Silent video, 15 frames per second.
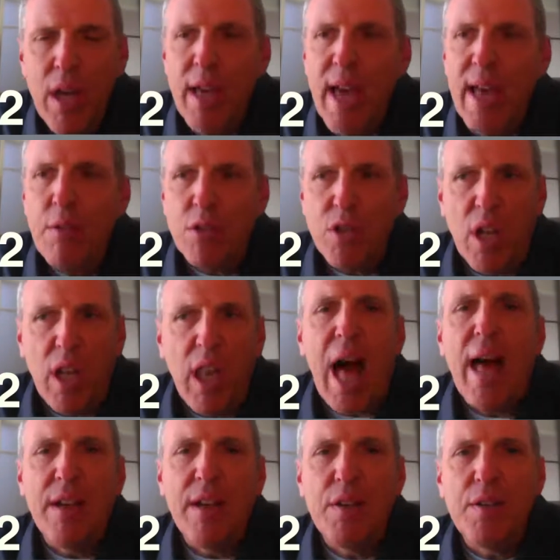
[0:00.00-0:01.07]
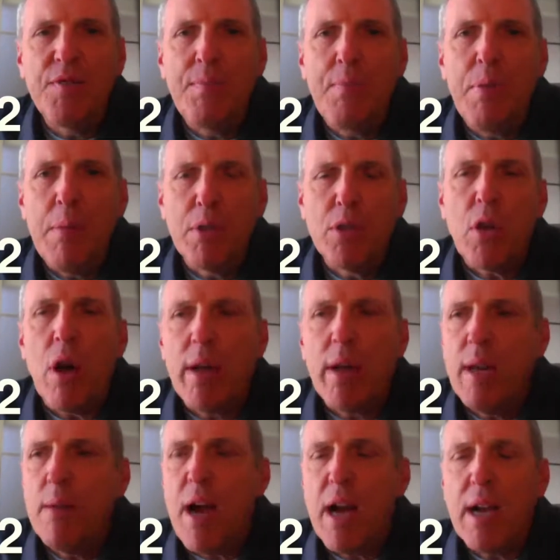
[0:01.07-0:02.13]
and there's a lot of people talking
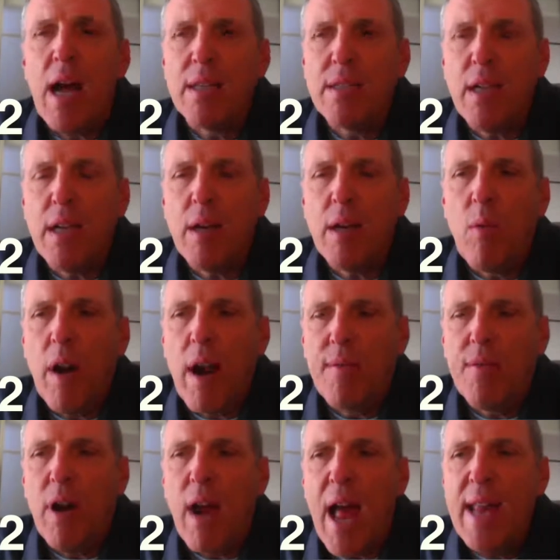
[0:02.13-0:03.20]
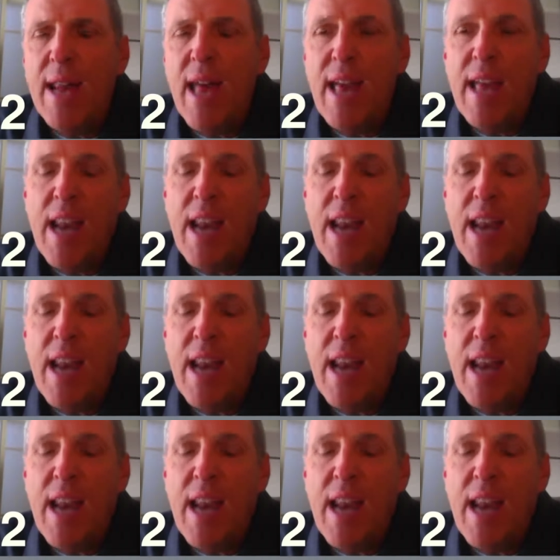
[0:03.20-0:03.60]
about content or whatever. And